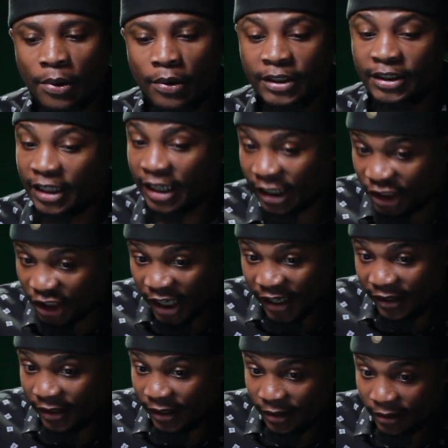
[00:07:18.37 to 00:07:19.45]
There's an
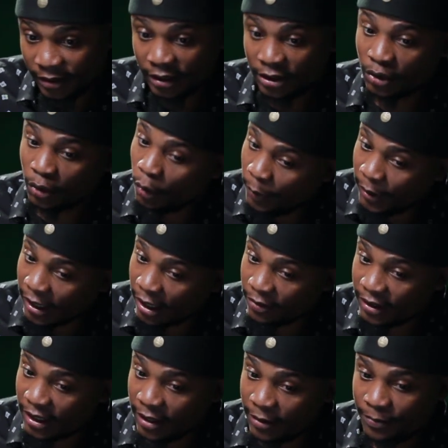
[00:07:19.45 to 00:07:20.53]
agenda that's going
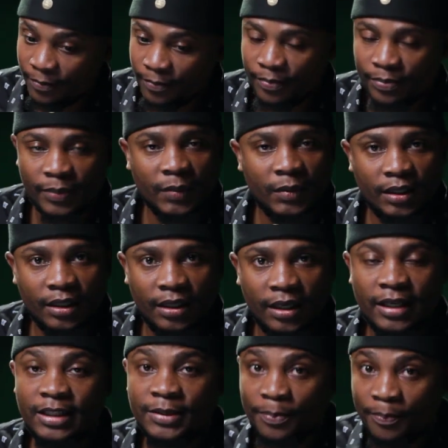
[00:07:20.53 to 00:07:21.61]
out there,
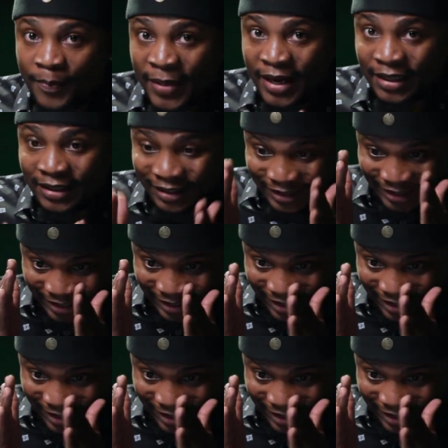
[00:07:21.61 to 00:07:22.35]
and it's meant, it's